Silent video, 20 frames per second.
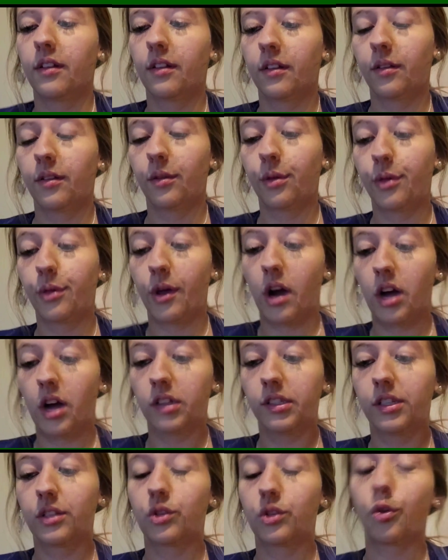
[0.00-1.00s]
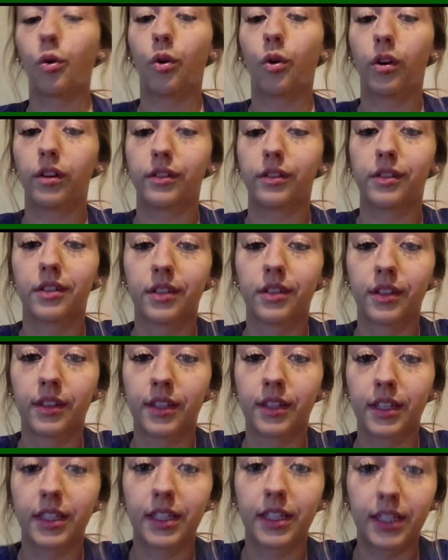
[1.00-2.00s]
thoughts towards
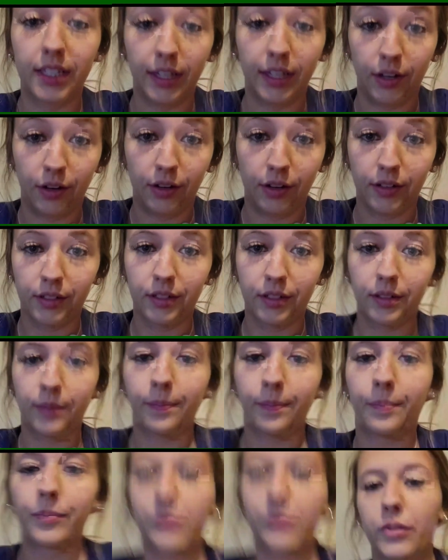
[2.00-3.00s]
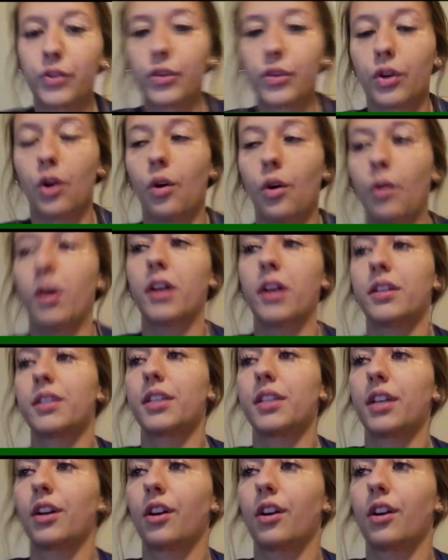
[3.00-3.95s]
sitters. So a sitter